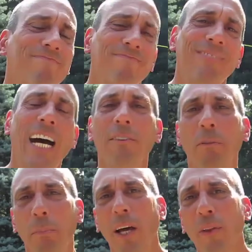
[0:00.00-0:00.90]
not
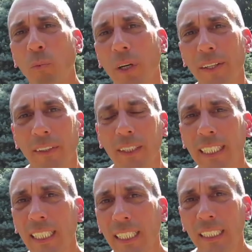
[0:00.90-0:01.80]
even bother with
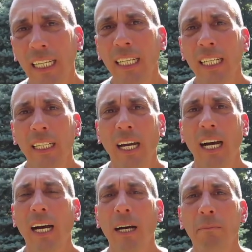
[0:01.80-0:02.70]
the
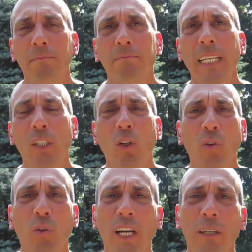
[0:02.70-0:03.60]

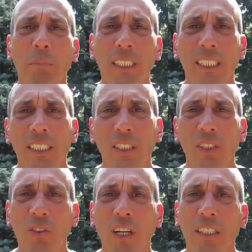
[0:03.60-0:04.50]
incredibly
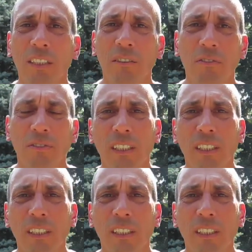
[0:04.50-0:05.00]
destructive